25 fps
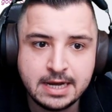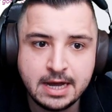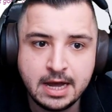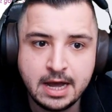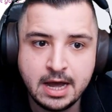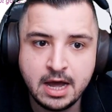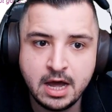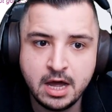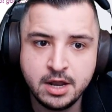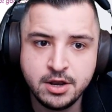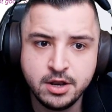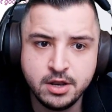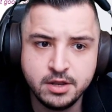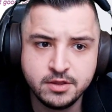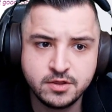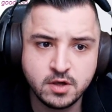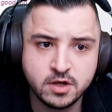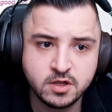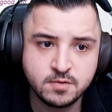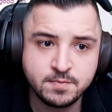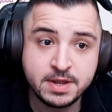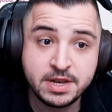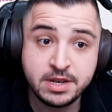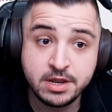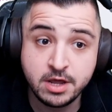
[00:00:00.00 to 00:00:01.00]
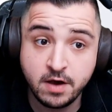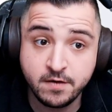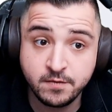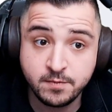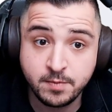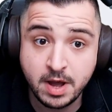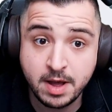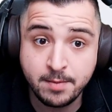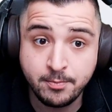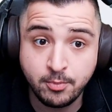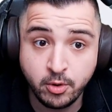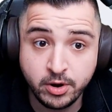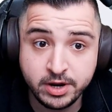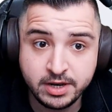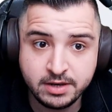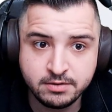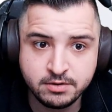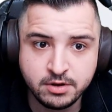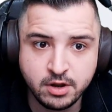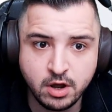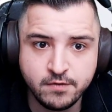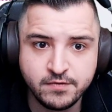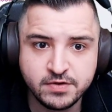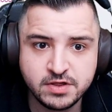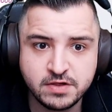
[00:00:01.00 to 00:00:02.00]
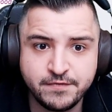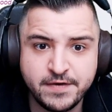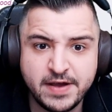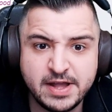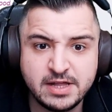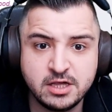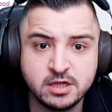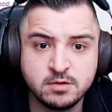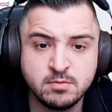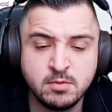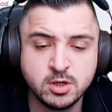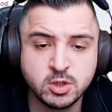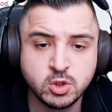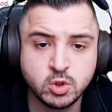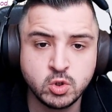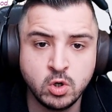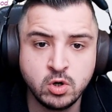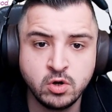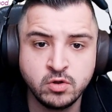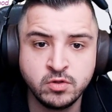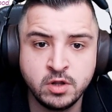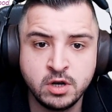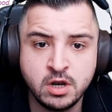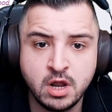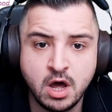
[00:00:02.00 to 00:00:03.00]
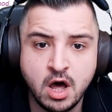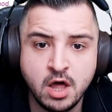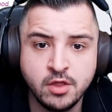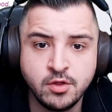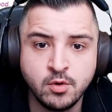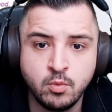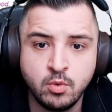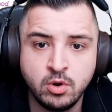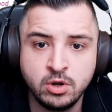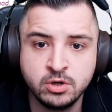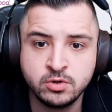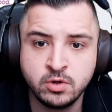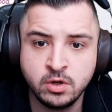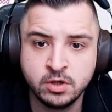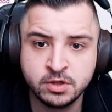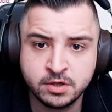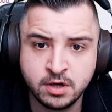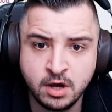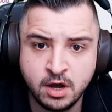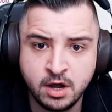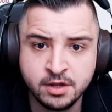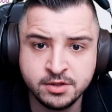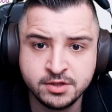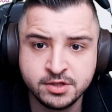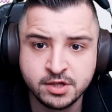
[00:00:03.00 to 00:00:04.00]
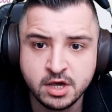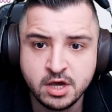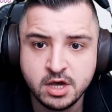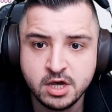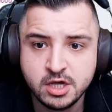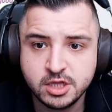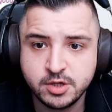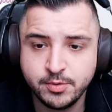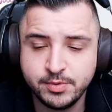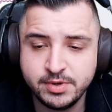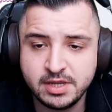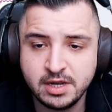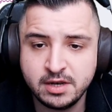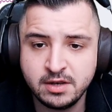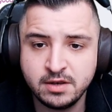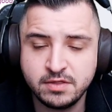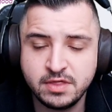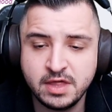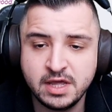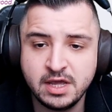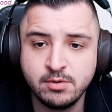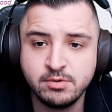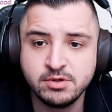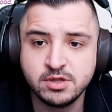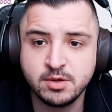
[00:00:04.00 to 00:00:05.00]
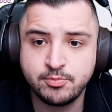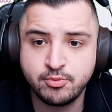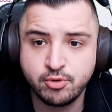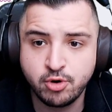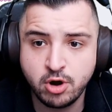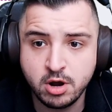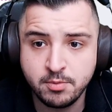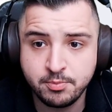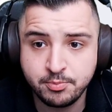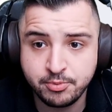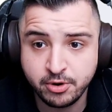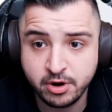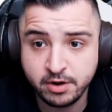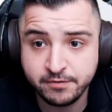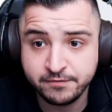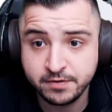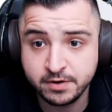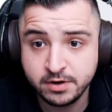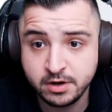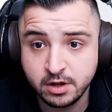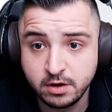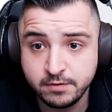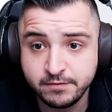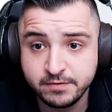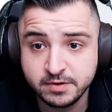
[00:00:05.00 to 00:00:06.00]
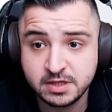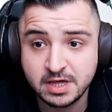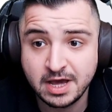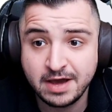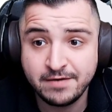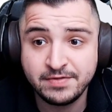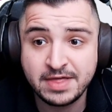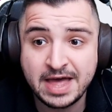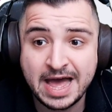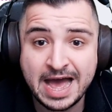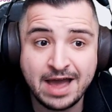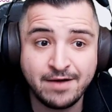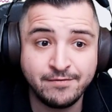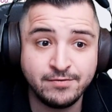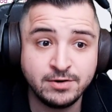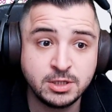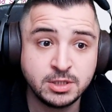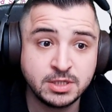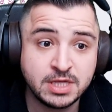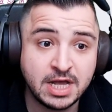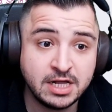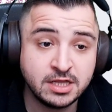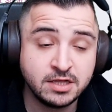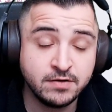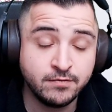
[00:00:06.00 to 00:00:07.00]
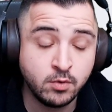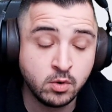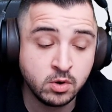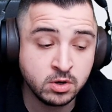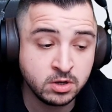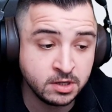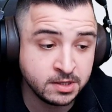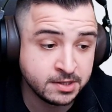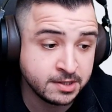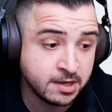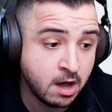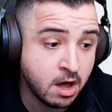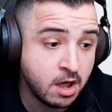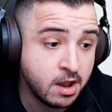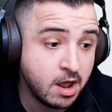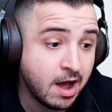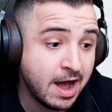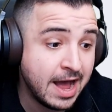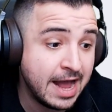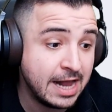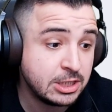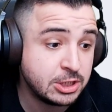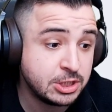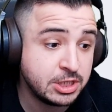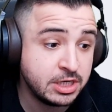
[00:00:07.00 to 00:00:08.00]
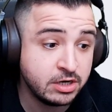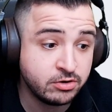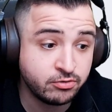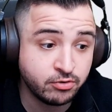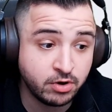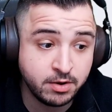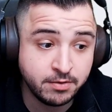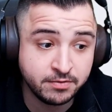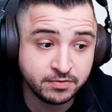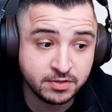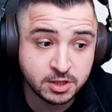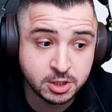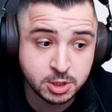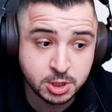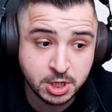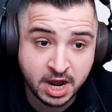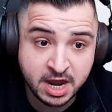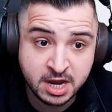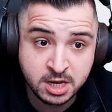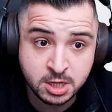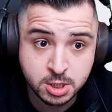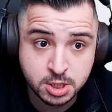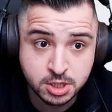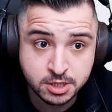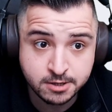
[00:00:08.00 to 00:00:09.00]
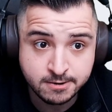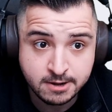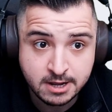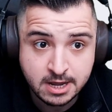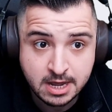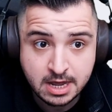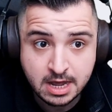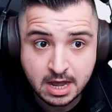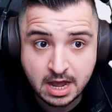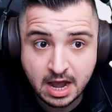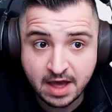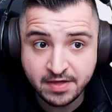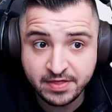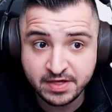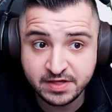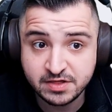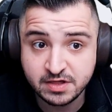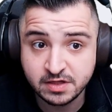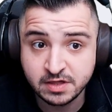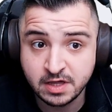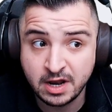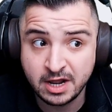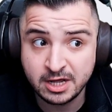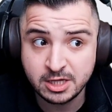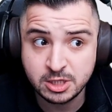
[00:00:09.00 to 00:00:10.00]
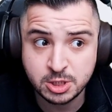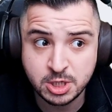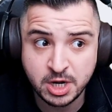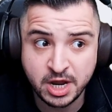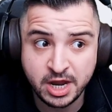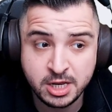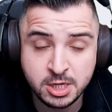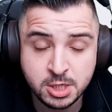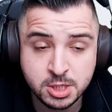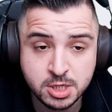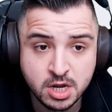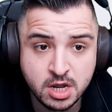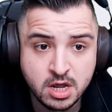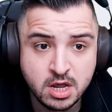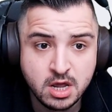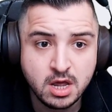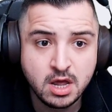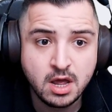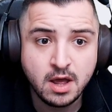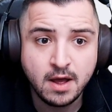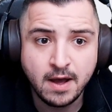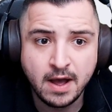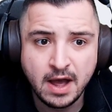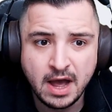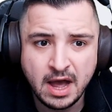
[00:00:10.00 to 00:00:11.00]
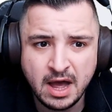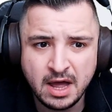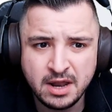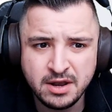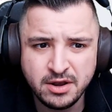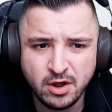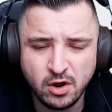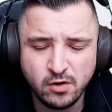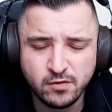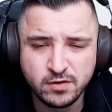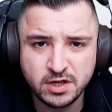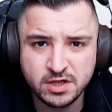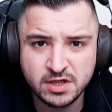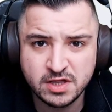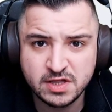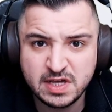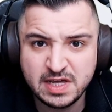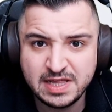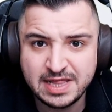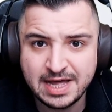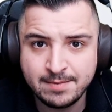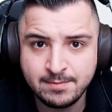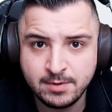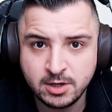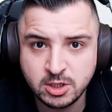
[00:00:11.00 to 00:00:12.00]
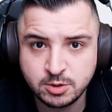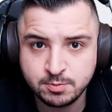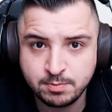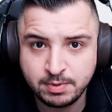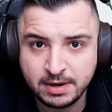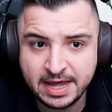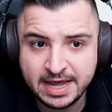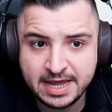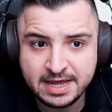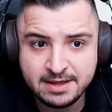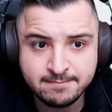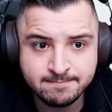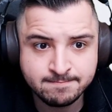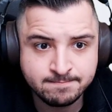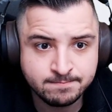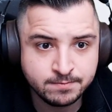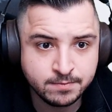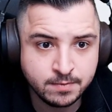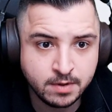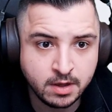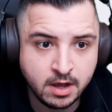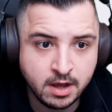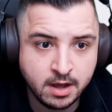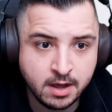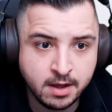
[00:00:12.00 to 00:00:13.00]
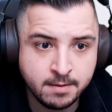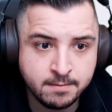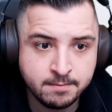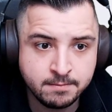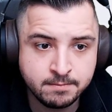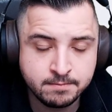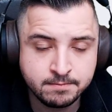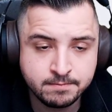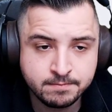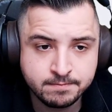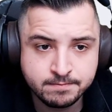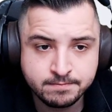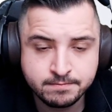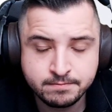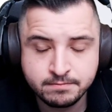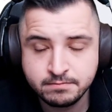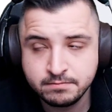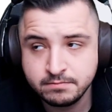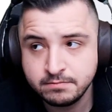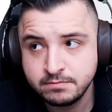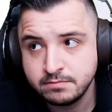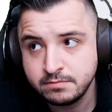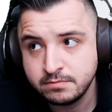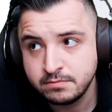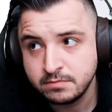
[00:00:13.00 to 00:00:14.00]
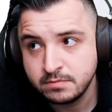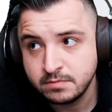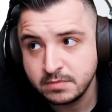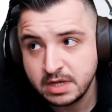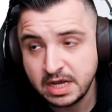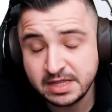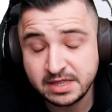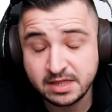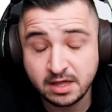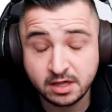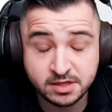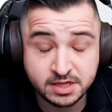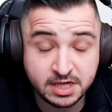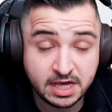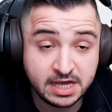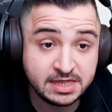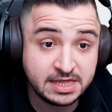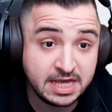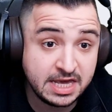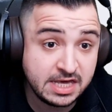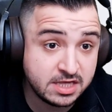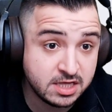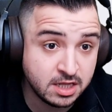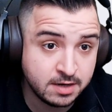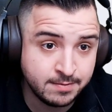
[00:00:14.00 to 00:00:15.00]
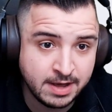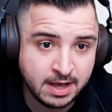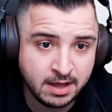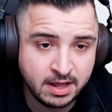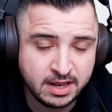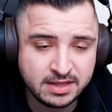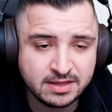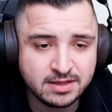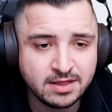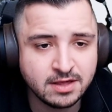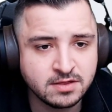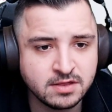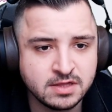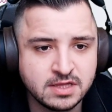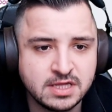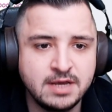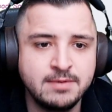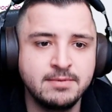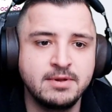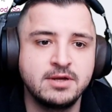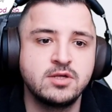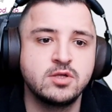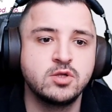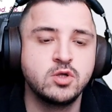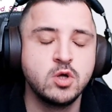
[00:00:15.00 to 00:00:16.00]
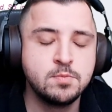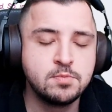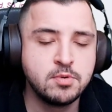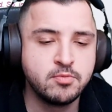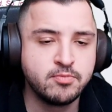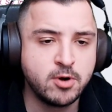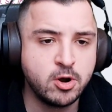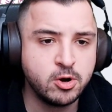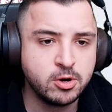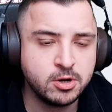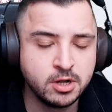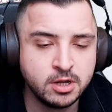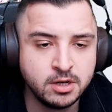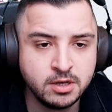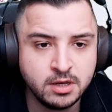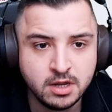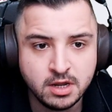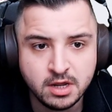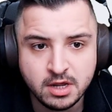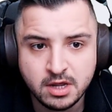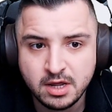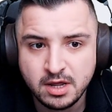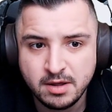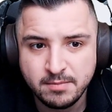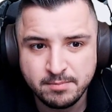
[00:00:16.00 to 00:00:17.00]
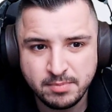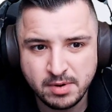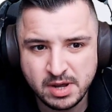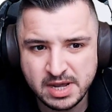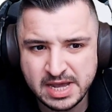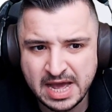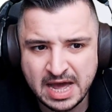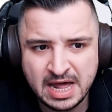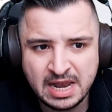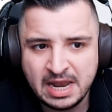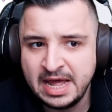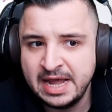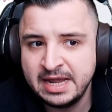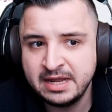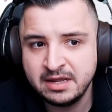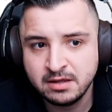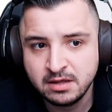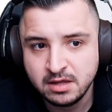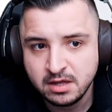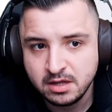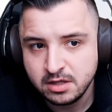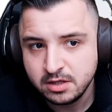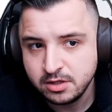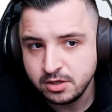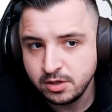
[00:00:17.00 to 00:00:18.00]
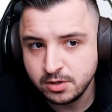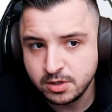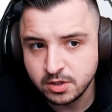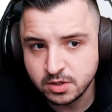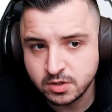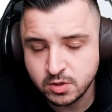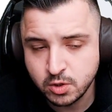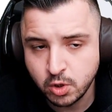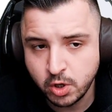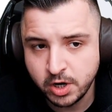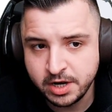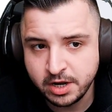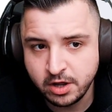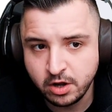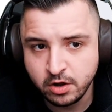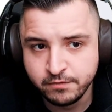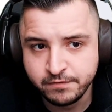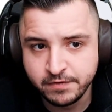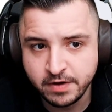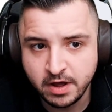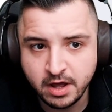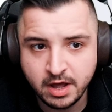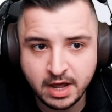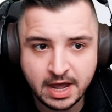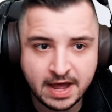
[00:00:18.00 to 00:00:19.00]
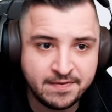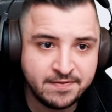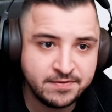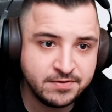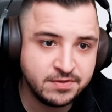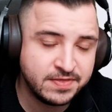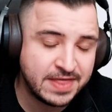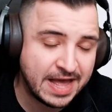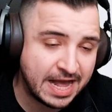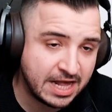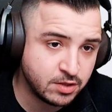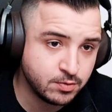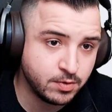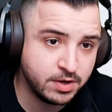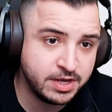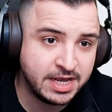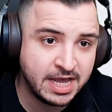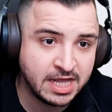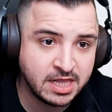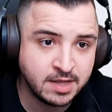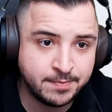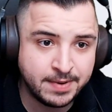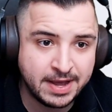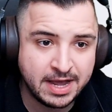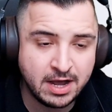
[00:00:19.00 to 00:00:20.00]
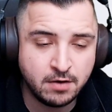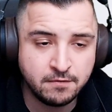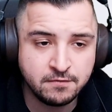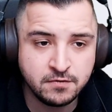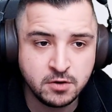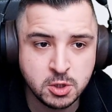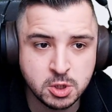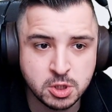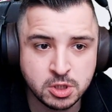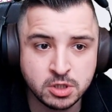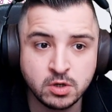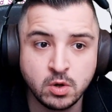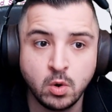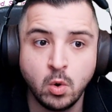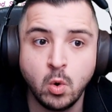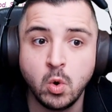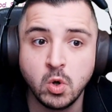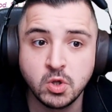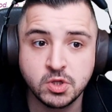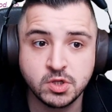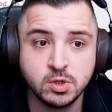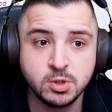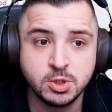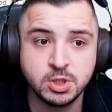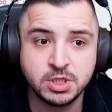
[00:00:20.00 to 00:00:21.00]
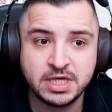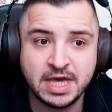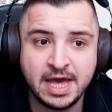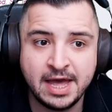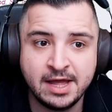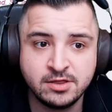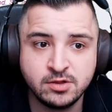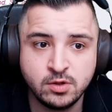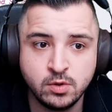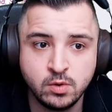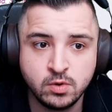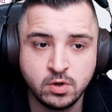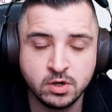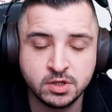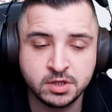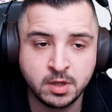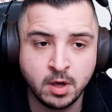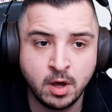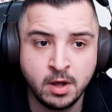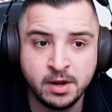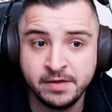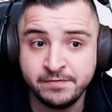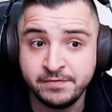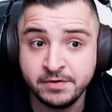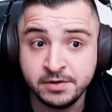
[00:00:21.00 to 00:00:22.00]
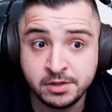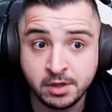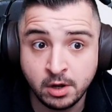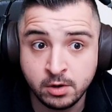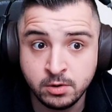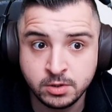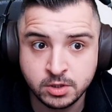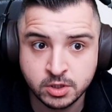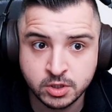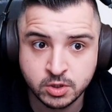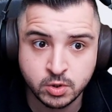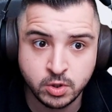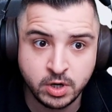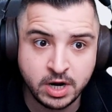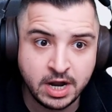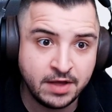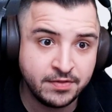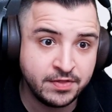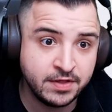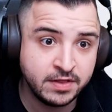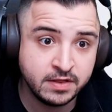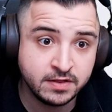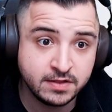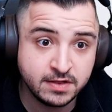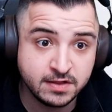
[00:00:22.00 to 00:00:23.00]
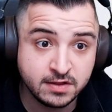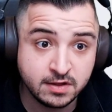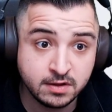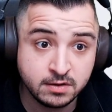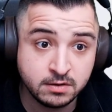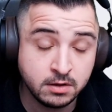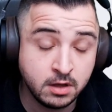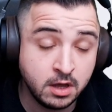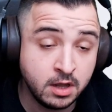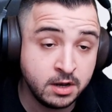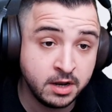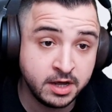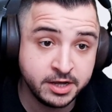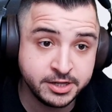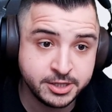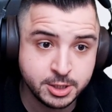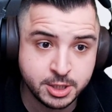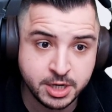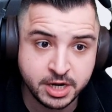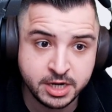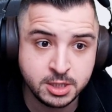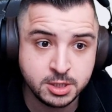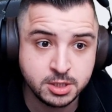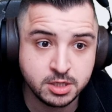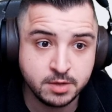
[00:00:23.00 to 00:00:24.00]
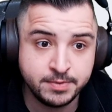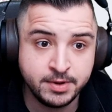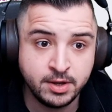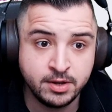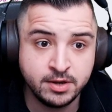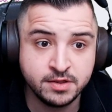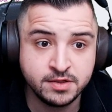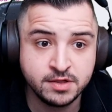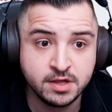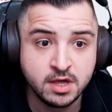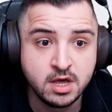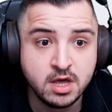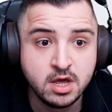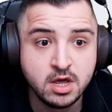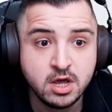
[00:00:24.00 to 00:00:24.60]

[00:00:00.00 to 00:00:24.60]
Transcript: Uh, so it's been nerfed by a point. Nova's effect is much stronger than other one cost cards, so we didn't think it was appropriate for Nova to have the average stats of one cost card. I actually agree with this change, and this is a nice change. Uh, Nova doesn't see that much play. Um, it does see a decent amount. It doesn't seem like super broken, but yeah, like you destroy Nova, and that's where you get the payoff. You shouldn't also just get a two cost card if you don't destroy it. I think this is a, a nice change, to be honest.